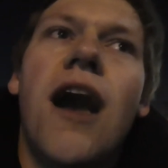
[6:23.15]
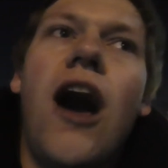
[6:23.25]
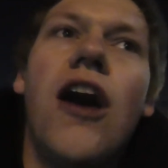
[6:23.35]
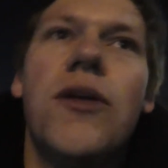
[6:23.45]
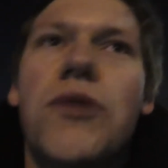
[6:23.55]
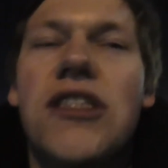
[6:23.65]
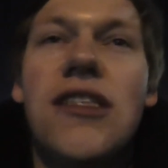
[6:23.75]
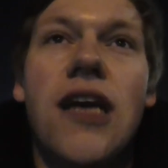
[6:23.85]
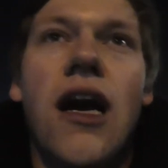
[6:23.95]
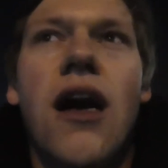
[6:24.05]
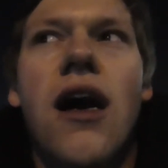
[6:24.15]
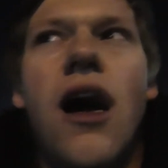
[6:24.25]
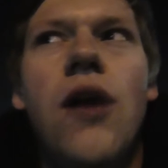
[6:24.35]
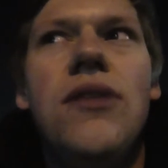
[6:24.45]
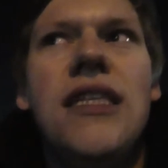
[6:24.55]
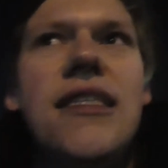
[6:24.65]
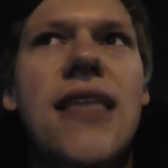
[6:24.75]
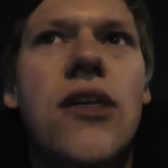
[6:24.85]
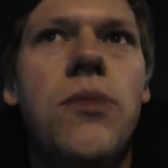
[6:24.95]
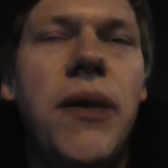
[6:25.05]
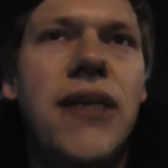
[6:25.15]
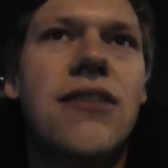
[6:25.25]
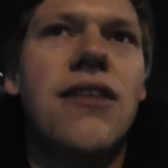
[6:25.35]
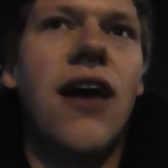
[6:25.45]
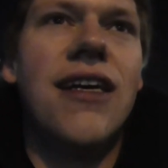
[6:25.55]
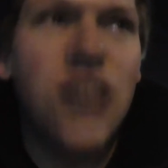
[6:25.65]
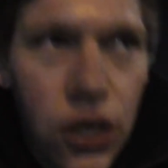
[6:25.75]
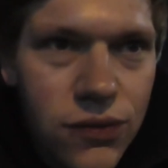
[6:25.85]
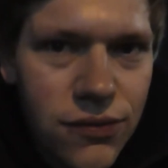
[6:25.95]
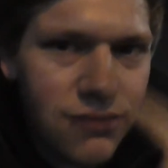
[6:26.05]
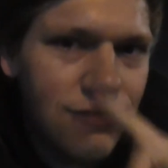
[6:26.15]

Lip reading: I was the only single person on his own.